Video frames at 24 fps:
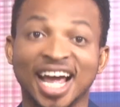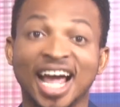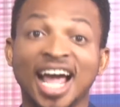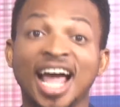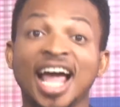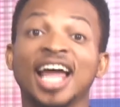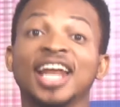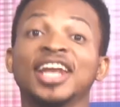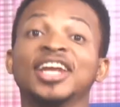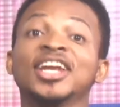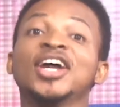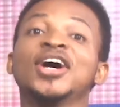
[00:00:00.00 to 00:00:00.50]

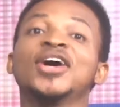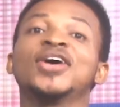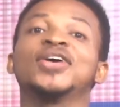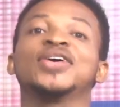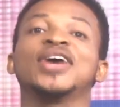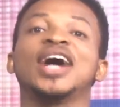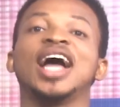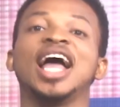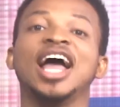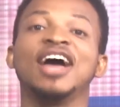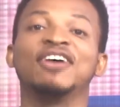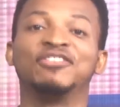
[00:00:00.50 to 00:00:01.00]

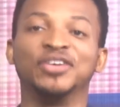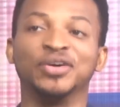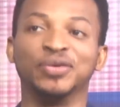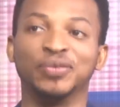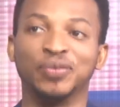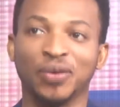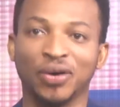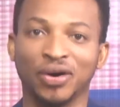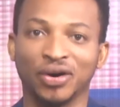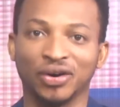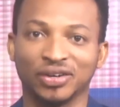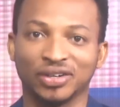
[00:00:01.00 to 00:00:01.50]
Hello,
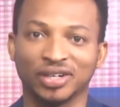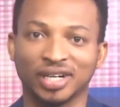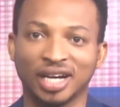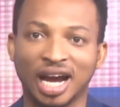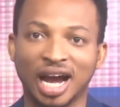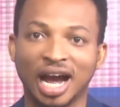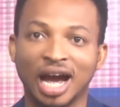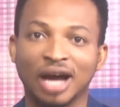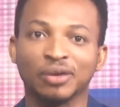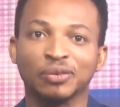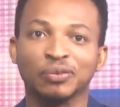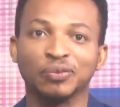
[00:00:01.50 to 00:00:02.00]
everyone,
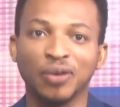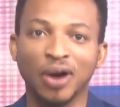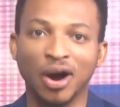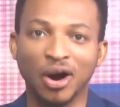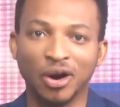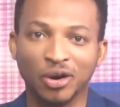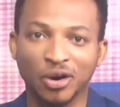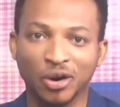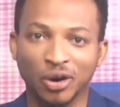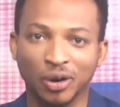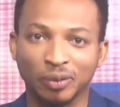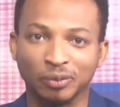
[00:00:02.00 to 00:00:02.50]
and
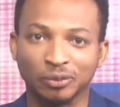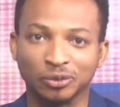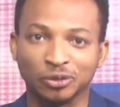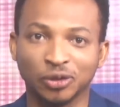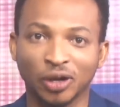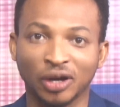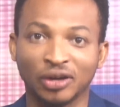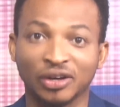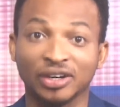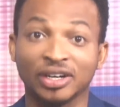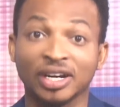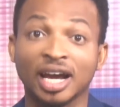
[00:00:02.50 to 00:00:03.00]
welcome
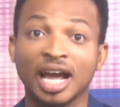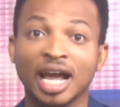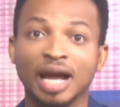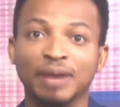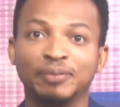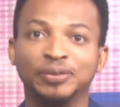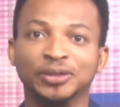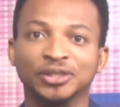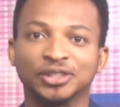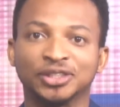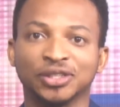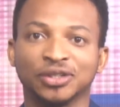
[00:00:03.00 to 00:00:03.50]
to another
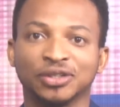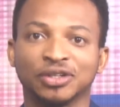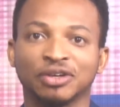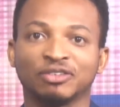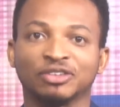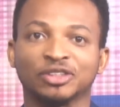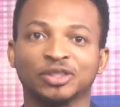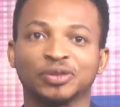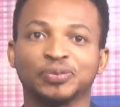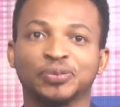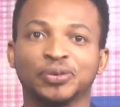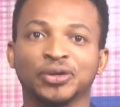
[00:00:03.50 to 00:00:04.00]
episode of
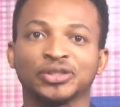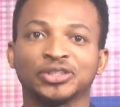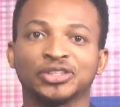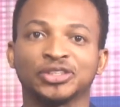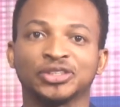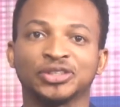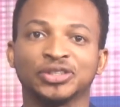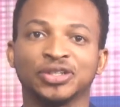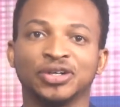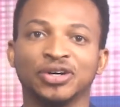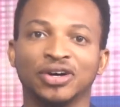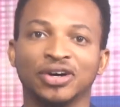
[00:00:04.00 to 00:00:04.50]

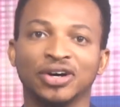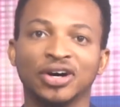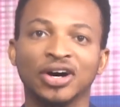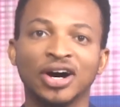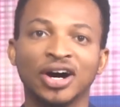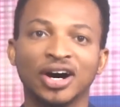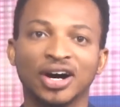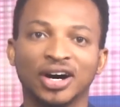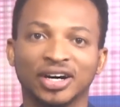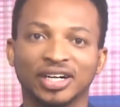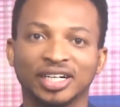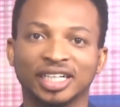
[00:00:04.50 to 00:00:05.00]
Sports Tour
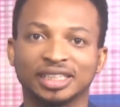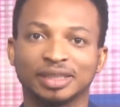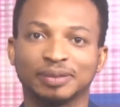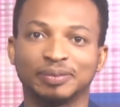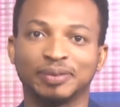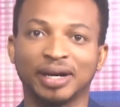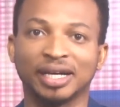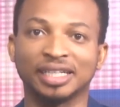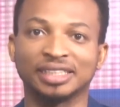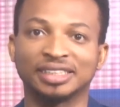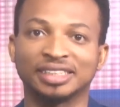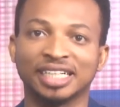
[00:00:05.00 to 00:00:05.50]
on
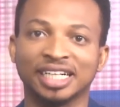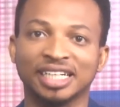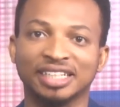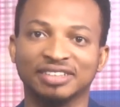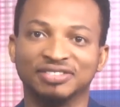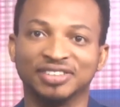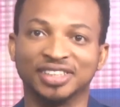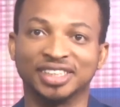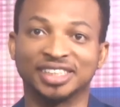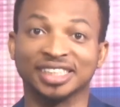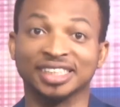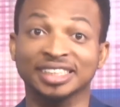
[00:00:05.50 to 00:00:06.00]
Enterprise
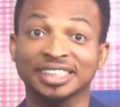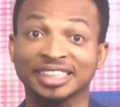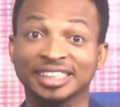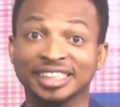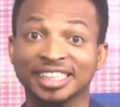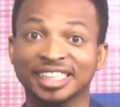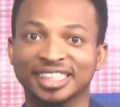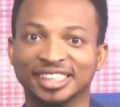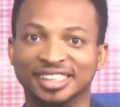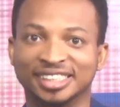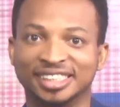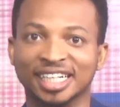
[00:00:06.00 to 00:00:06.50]
Television.
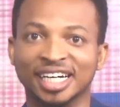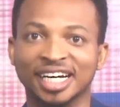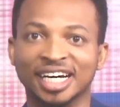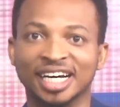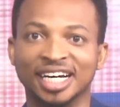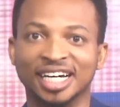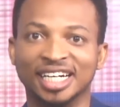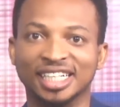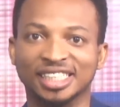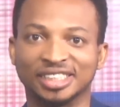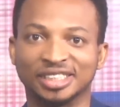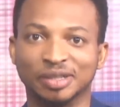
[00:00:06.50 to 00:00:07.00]
This
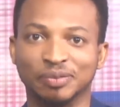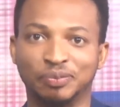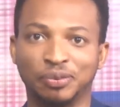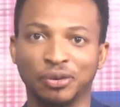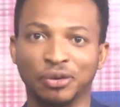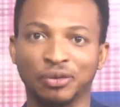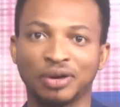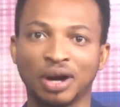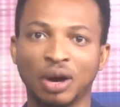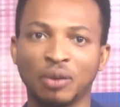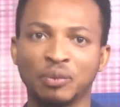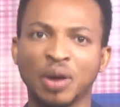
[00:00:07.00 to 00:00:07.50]
is the
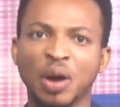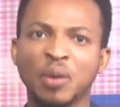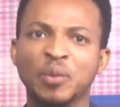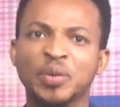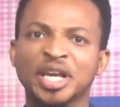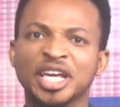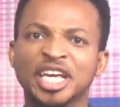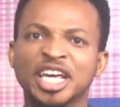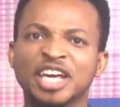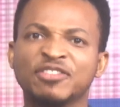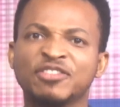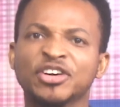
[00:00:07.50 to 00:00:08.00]
program where we
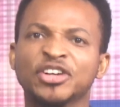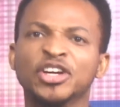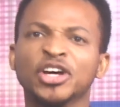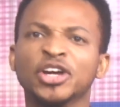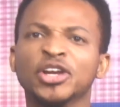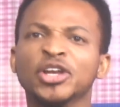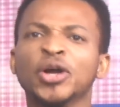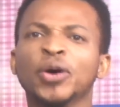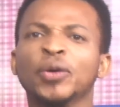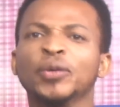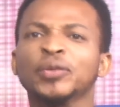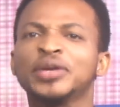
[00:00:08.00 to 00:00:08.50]
give you the
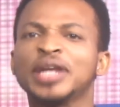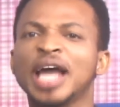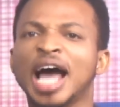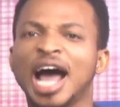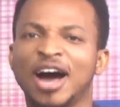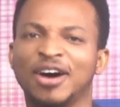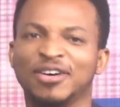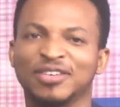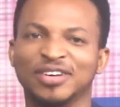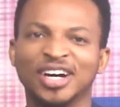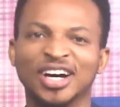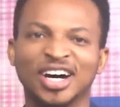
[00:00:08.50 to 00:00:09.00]

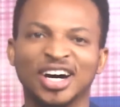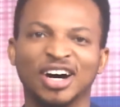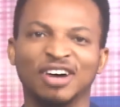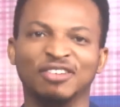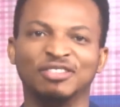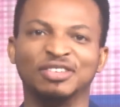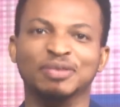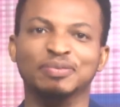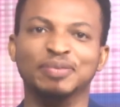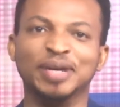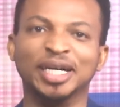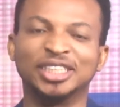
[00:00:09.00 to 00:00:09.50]
lowdown
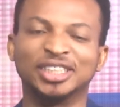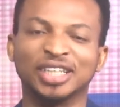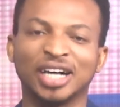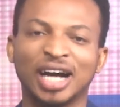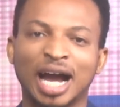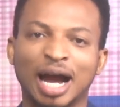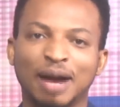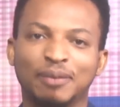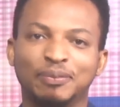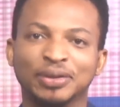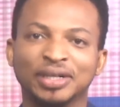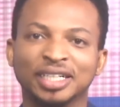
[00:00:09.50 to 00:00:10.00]
of the major
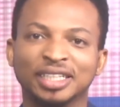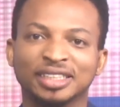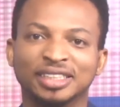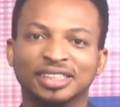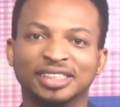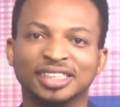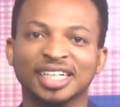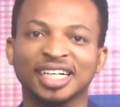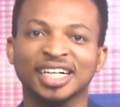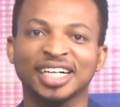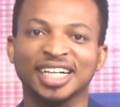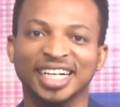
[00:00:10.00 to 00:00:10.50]

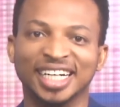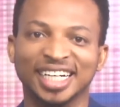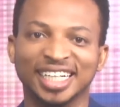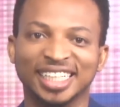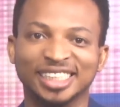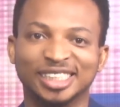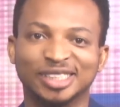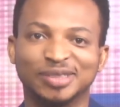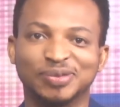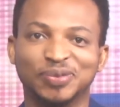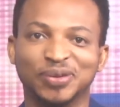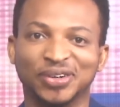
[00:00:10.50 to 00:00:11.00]
happenings
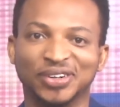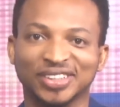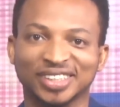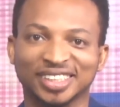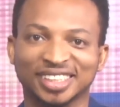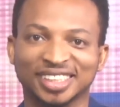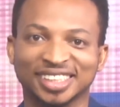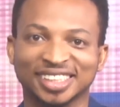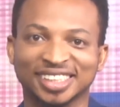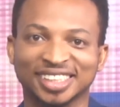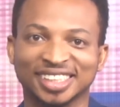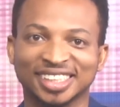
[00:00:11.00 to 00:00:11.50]
in
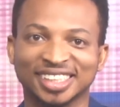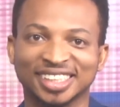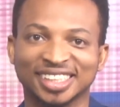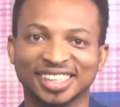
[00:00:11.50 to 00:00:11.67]
sports.